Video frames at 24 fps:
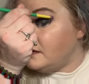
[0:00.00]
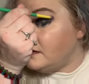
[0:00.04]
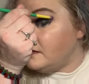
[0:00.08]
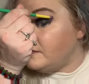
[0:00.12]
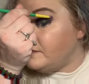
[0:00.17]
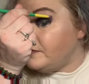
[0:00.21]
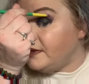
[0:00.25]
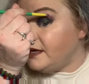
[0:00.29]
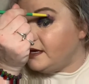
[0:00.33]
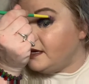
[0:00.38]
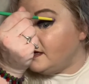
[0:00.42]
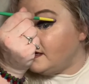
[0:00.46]

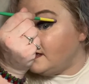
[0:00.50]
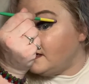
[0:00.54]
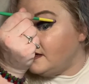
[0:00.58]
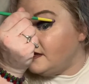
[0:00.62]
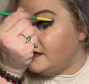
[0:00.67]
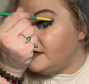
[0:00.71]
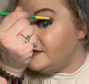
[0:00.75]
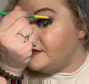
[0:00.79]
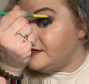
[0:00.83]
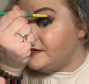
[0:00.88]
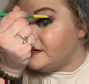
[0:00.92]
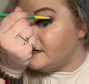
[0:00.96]

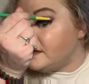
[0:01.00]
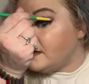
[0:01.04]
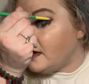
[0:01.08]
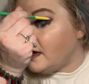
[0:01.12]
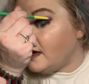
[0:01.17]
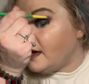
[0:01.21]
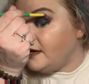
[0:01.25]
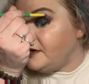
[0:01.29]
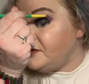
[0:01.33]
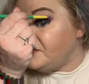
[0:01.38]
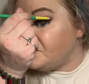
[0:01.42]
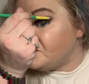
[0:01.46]
because
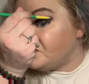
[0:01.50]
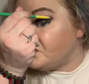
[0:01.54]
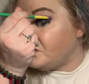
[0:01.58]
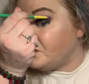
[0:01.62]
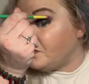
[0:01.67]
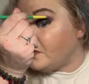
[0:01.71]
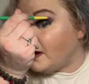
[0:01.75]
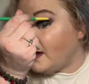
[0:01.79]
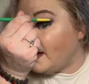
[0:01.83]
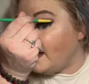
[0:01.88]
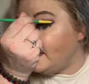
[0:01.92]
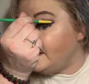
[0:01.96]
I
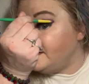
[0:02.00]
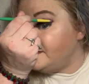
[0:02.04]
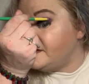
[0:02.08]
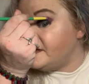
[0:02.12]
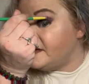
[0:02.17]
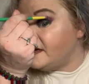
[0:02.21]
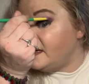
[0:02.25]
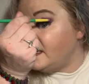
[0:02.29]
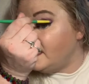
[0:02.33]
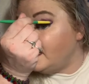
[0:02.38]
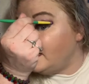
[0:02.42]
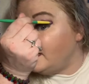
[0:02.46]
try to
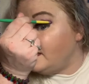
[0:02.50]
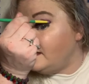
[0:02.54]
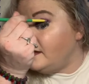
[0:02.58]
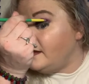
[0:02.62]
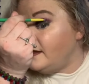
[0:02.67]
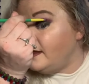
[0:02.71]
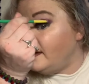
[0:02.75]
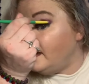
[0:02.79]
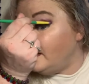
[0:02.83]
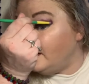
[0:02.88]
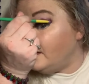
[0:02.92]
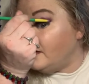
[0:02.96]
get
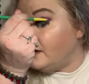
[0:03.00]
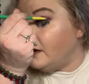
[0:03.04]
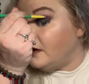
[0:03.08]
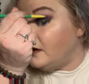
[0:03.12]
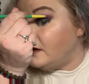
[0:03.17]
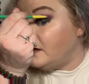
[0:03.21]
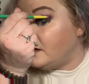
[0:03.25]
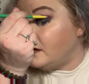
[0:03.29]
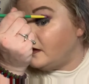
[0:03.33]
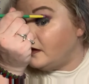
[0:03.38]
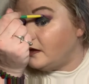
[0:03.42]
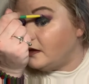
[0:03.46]
their
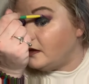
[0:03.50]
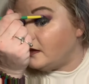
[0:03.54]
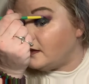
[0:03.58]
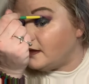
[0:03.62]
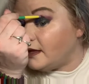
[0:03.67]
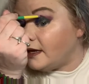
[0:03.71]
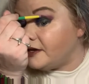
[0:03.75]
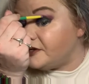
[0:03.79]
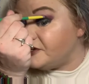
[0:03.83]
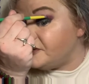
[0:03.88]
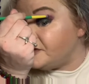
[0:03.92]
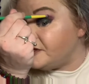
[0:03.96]

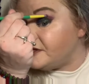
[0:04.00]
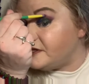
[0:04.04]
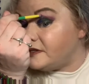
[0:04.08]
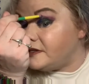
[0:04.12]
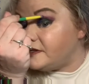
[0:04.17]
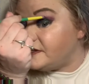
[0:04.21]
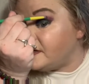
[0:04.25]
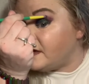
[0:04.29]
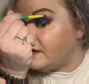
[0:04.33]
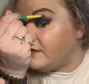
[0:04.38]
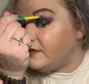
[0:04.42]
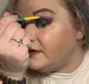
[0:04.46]
collections
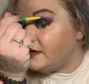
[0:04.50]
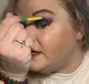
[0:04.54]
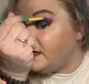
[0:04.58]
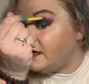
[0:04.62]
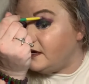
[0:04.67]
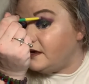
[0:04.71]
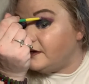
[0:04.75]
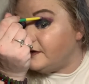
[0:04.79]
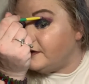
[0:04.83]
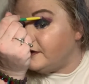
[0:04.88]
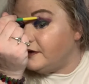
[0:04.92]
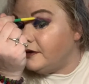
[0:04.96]
every
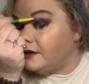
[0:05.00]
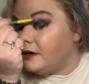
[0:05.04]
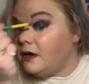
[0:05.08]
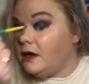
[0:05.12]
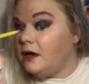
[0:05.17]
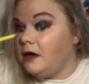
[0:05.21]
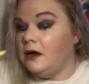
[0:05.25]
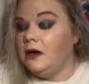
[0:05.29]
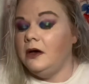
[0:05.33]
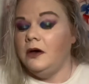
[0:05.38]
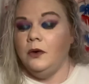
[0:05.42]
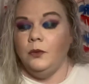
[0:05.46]
year
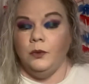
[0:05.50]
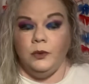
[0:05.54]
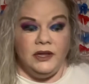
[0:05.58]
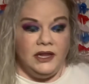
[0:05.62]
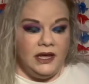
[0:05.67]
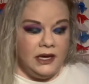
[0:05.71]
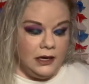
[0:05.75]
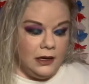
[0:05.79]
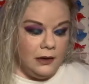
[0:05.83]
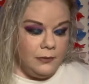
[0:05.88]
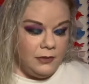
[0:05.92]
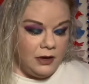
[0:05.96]
when they
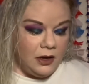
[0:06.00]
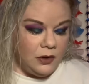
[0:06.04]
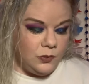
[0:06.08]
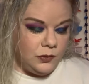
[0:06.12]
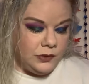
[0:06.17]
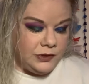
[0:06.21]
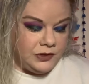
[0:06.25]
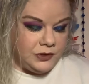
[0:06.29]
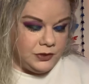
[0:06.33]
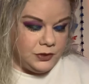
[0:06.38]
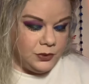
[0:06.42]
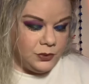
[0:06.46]
come out with
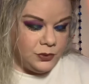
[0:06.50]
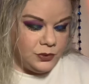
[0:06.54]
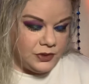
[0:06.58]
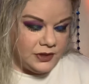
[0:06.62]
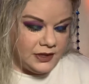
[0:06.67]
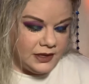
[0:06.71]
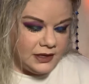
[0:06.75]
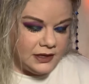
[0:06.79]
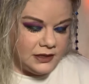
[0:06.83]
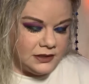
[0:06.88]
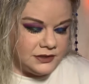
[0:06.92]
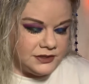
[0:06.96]
new
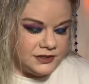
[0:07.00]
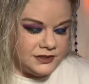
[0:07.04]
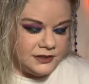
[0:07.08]
things.